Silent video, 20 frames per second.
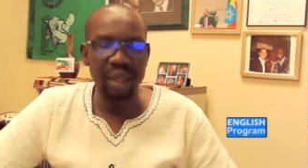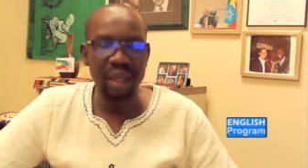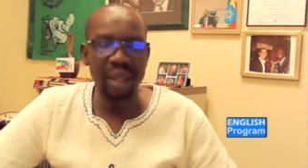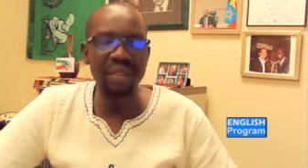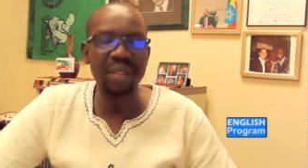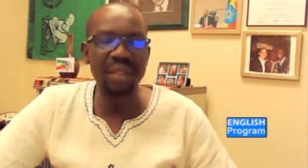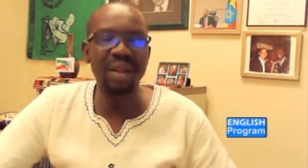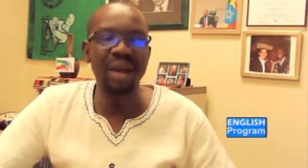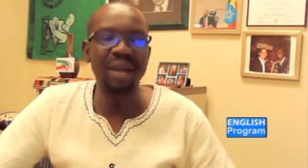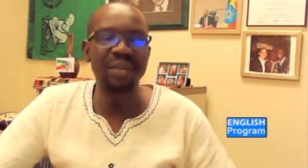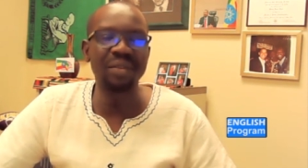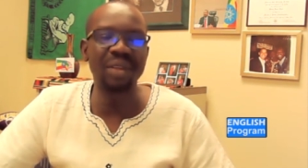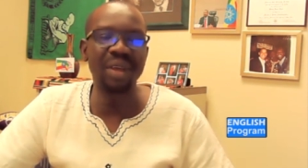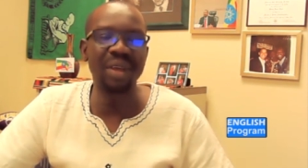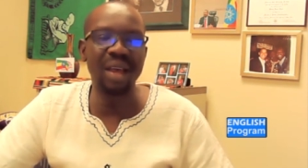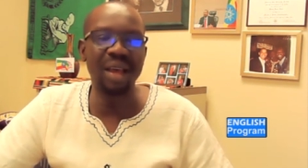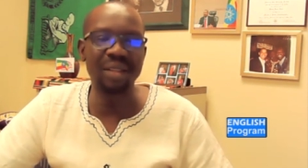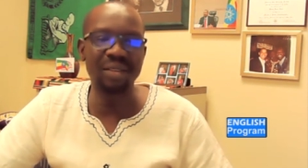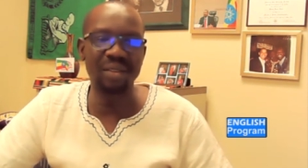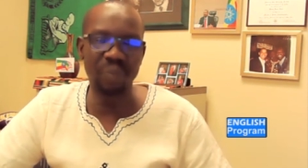And then
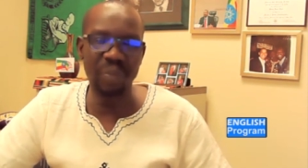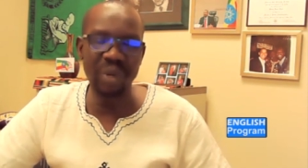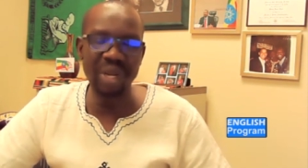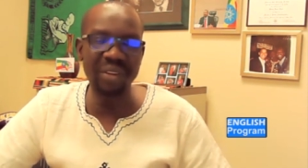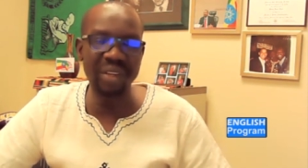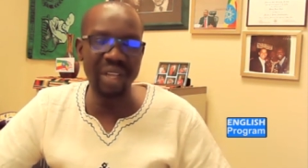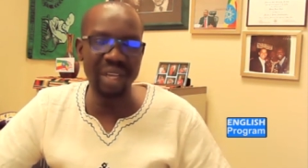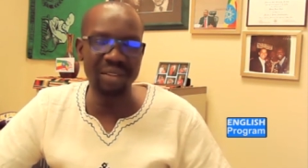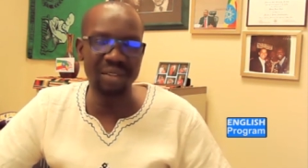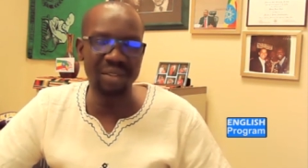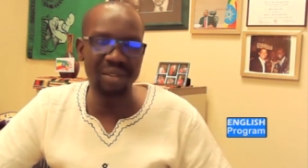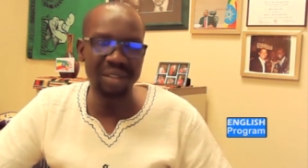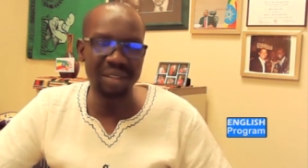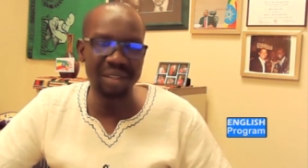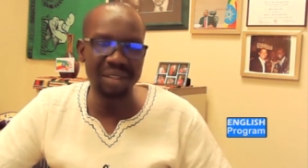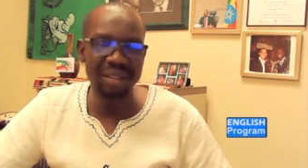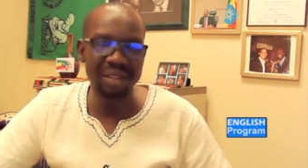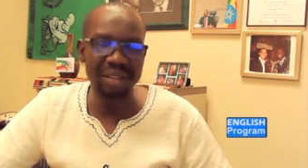as a pretext,